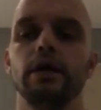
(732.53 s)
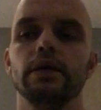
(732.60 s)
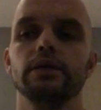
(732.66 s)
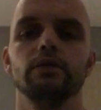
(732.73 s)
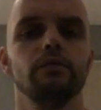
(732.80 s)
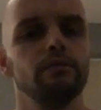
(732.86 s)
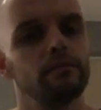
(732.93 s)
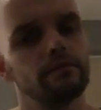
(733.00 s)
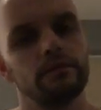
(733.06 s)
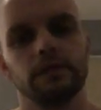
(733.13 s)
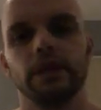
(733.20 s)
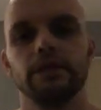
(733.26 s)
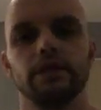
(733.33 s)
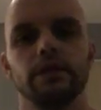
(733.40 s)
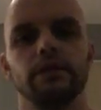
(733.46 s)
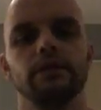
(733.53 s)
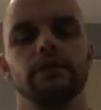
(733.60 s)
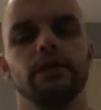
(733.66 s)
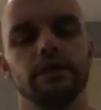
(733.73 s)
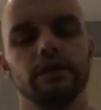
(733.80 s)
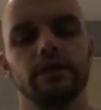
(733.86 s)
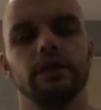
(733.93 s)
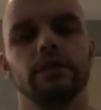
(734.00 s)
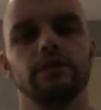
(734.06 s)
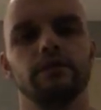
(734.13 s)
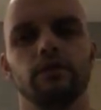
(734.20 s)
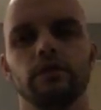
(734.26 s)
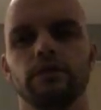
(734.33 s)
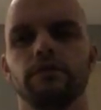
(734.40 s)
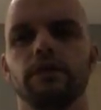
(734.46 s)
So that's it. That's just
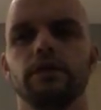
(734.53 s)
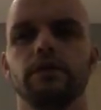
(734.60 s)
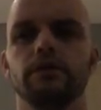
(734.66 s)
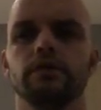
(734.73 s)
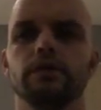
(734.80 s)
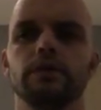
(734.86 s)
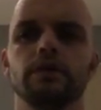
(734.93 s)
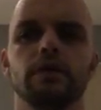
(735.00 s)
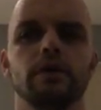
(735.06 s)
for the videos.